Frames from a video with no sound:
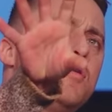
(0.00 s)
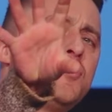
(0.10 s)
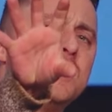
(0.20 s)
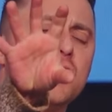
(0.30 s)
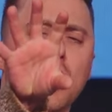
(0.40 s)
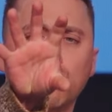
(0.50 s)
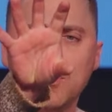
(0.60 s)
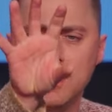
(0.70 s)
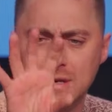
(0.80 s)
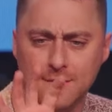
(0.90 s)
emotions are
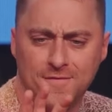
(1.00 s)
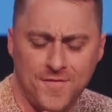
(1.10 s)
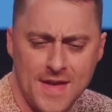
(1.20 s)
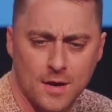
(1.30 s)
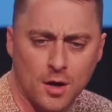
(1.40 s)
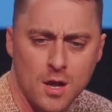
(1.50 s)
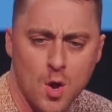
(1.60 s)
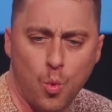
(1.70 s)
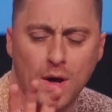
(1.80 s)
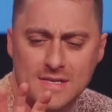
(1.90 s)
rooted in fear,
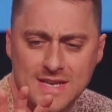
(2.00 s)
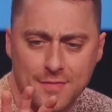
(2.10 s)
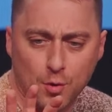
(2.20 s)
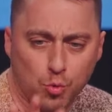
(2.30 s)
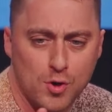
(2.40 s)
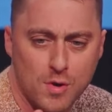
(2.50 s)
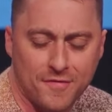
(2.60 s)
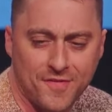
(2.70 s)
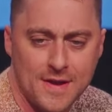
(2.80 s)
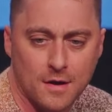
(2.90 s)
what is at the root
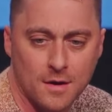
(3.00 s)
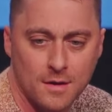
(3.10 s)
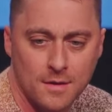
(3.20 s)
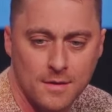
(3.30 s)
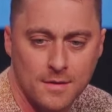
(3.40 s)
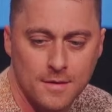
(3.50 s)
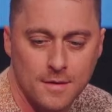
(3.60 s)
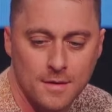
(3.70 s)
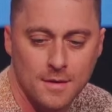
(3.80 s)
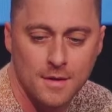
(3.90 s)
of fear?
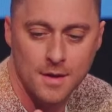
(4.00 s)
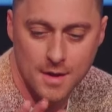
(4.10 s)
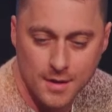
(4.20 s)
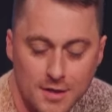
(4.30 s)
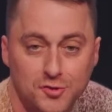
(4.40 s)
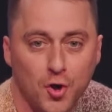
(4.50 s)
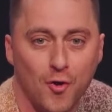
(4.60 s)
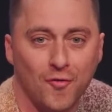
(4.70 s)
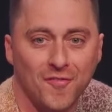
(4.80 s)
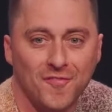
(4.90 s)

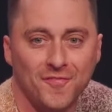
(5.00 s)
Control.